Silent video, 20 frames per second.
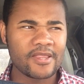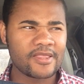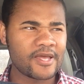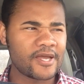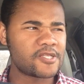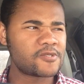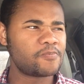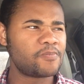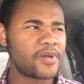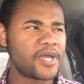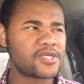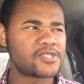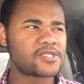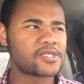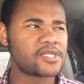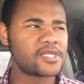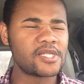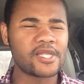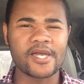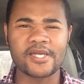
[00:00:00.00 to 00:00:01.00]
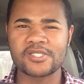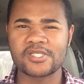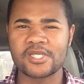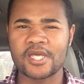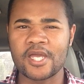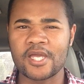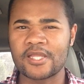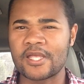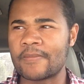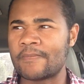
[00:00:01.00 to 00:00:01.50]
That's basically like
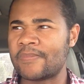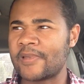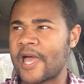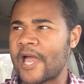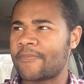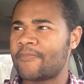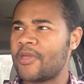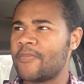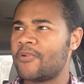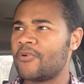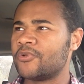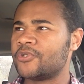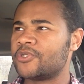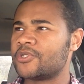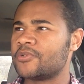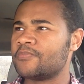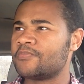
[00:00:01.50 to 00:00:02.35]
saying that black people